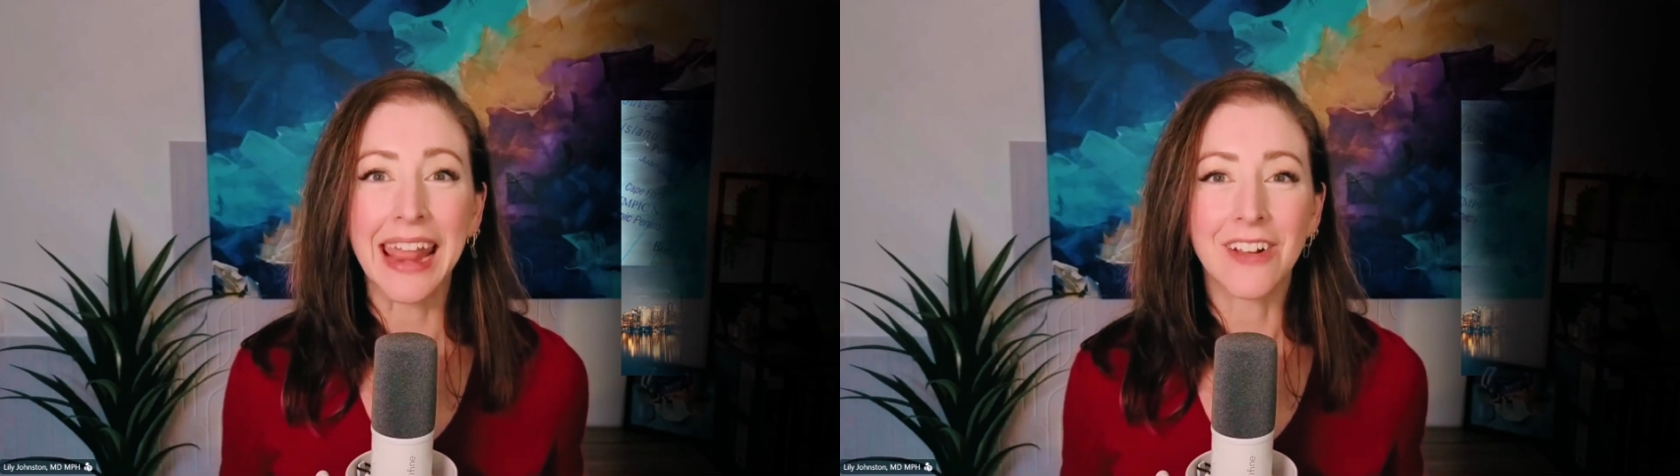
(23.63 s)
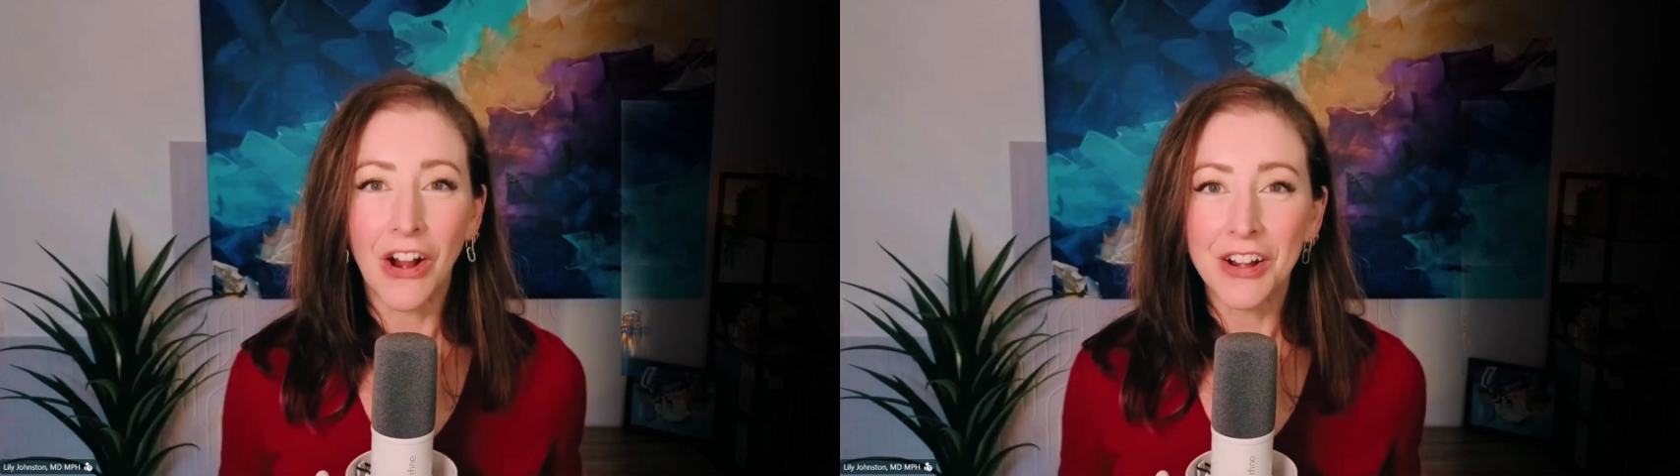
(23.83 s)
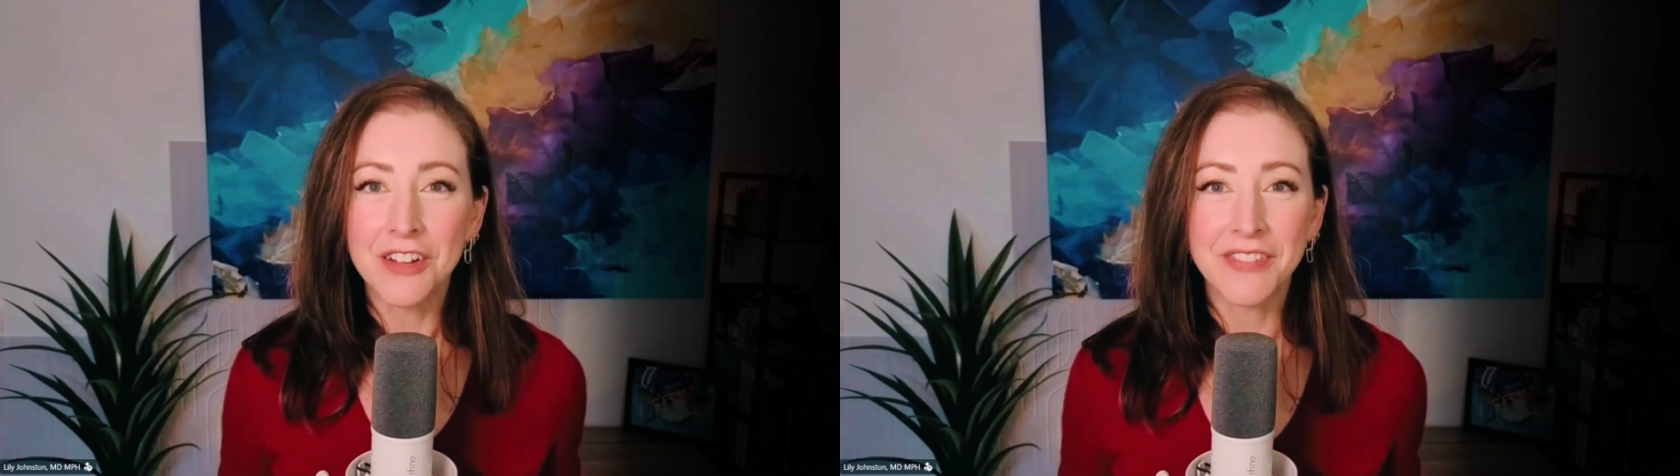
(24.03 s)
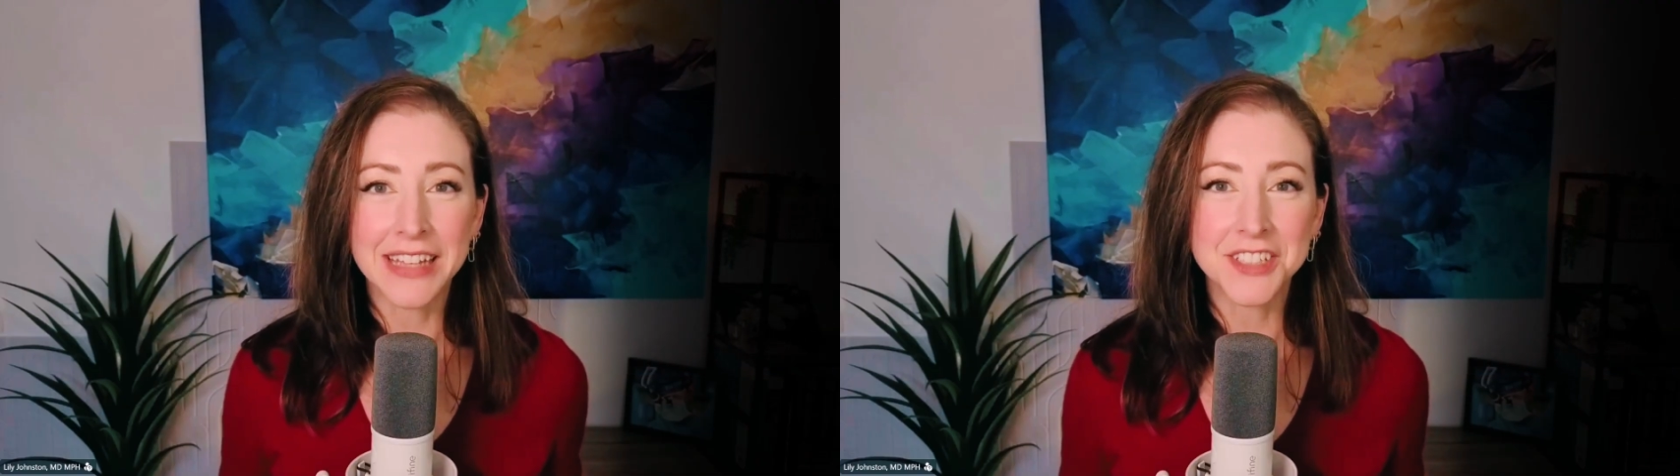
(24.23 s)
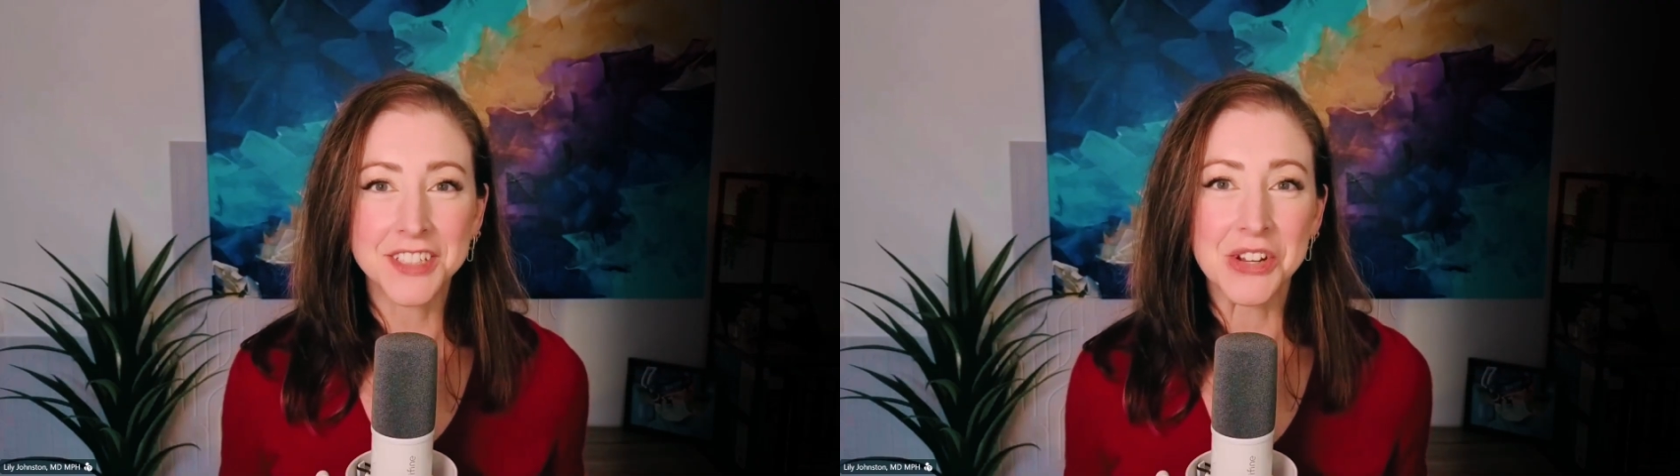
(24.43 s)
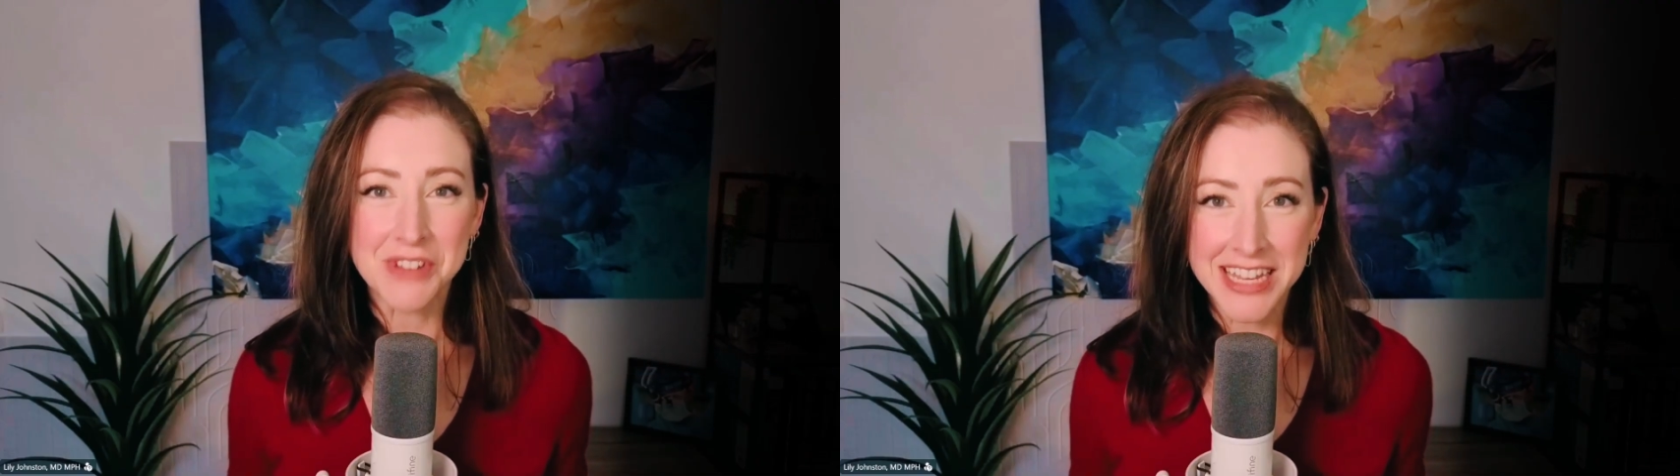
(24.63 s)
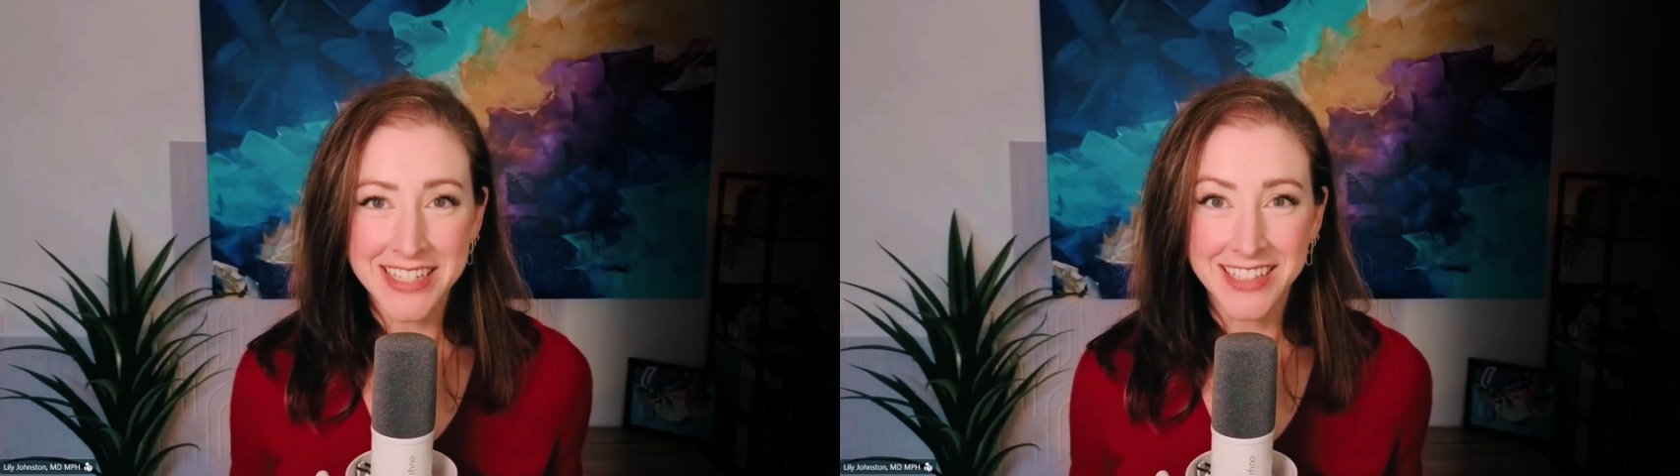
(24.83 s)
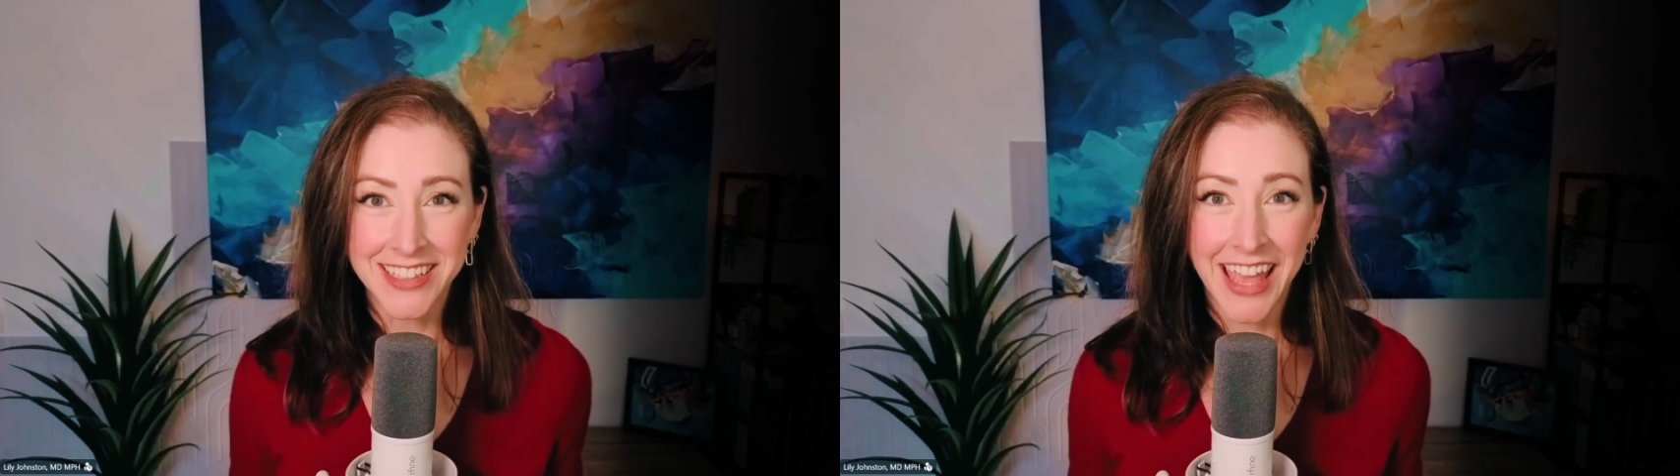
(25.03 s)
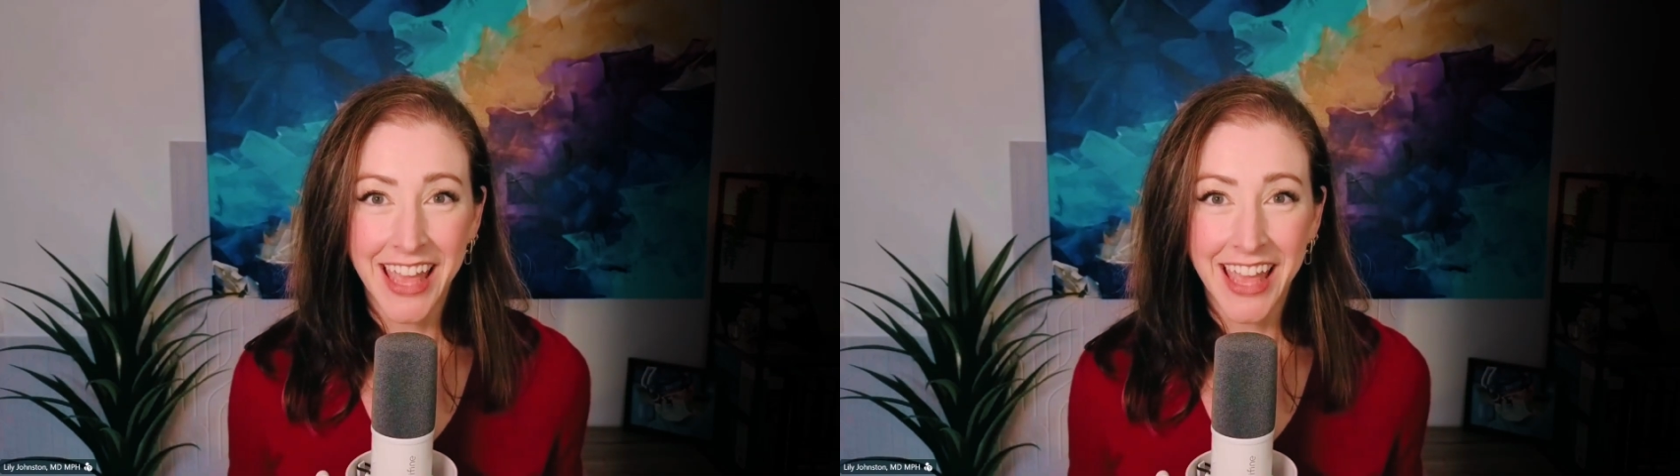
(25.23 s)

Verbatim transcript: and cardiovascular risk.